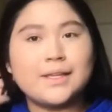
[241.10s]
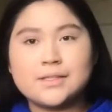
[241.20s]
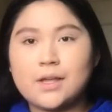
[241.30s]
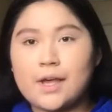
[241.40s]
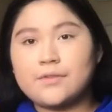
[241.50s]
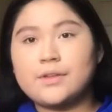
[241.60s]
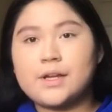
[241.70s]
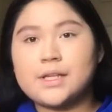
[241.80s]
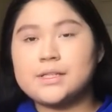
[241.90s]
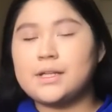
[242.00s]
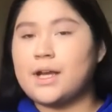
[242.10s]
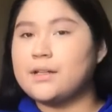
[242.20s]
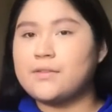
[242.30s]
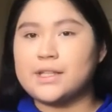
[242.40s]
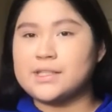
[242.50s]
So after I
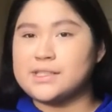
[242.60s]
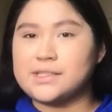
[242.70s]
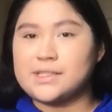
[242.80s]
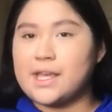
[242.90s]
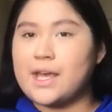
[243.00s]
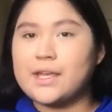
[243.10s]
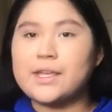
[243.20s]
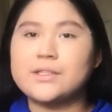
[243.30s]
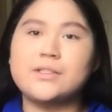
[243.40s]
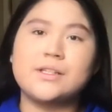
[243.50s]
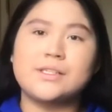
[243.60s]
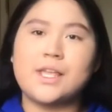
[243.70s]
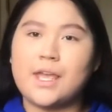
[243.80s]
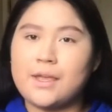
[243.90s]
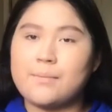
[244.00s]
kind of like set, I guess you could
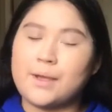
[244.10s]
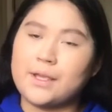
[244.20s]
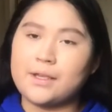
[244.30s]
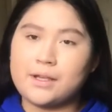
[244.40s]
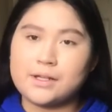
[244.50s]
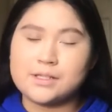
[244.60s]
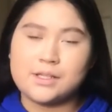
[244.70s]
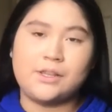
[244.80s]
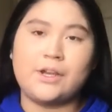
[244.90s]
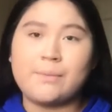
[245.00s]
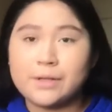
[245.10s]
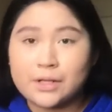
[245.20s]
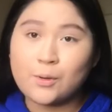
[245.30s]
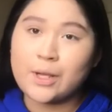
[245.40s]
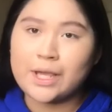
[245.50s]
say, my concealer, I'm
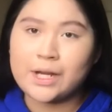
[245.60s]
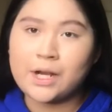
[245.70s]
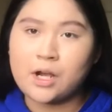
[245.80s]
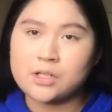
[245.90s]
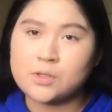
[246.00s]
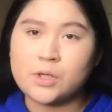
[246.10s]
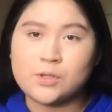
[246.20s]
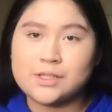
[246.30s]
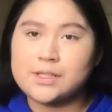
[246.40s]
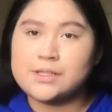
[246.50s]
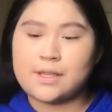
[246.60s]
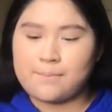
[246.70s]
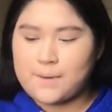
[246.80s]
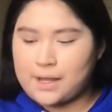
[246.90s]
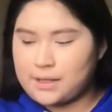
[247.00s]
gonna go ahead and contour using the
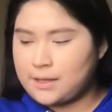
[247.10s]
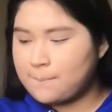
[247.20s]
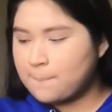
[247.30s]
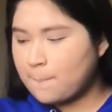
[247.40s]
same palette.